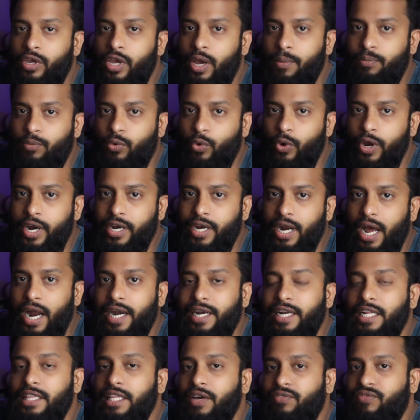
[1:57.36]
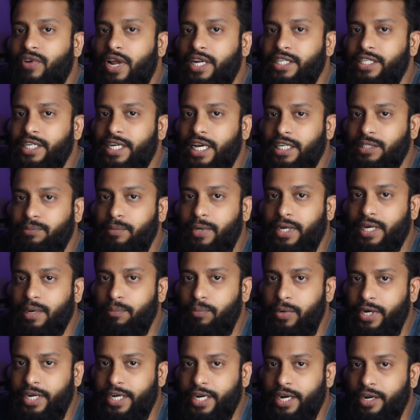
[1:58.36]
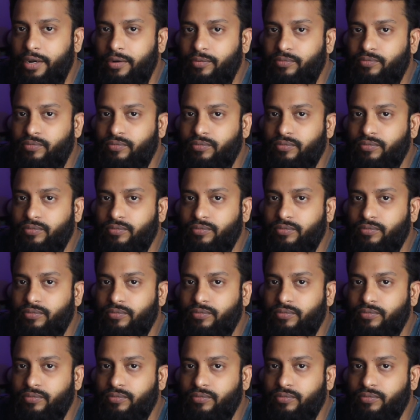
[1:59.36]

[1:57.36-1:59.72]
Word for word: So you have to wait until the flashing has been completed.